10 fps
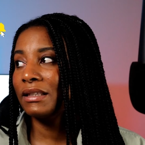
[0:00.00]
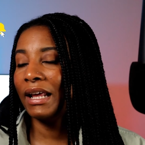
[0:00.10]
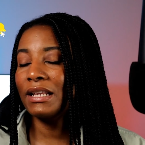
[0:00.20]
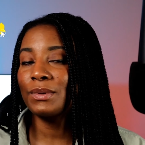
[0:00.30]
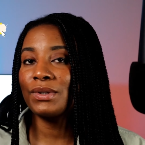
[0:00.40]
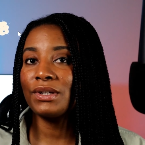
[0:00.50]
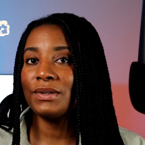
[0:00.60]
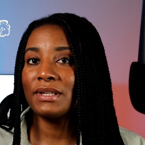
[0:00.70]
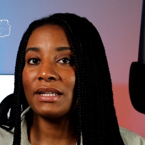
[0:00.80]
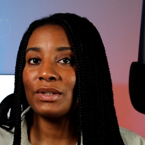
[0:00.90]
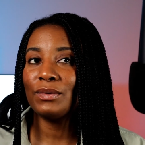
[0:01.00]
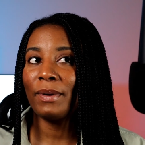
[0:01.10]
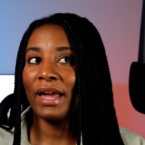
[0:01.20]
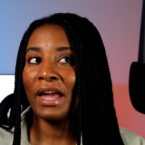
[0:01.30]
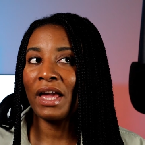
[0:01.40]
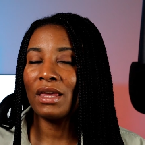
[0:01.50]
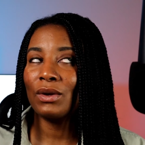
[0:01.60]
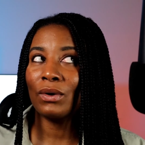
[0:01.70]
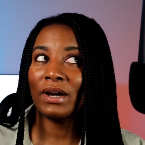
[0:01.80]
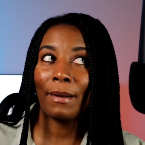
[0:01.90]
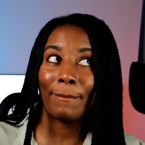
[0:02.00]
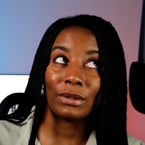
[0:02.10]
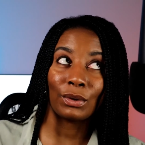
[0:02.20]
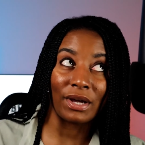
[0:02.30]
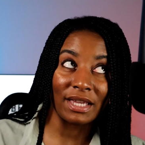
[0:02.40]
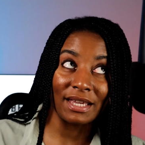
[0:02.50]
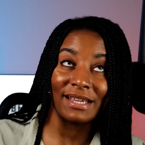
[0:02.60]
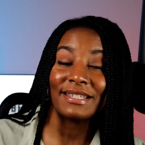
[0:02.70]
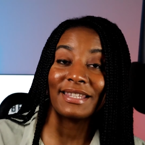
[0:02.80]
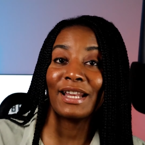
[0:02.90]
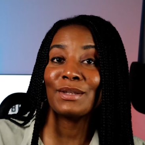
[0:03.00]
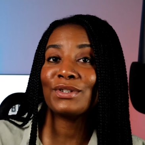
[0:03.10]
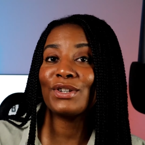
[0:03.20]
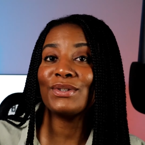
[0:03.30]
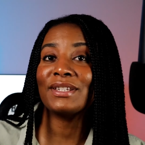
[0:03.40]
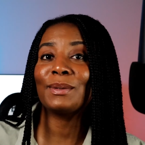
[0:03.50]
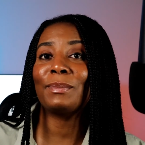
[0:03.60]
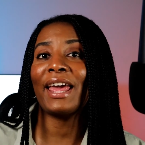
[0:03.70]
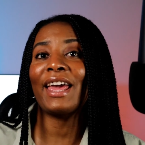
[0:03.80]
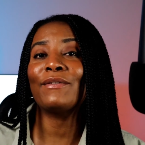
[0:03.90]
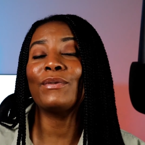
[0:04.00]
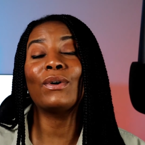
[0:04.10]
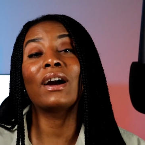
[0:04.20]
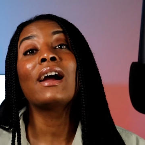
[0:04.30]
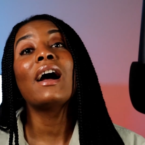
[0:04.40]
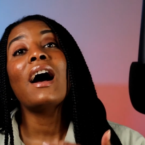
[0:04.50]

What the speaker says: That is what you're using to pay your employees. That is what you're using to pay for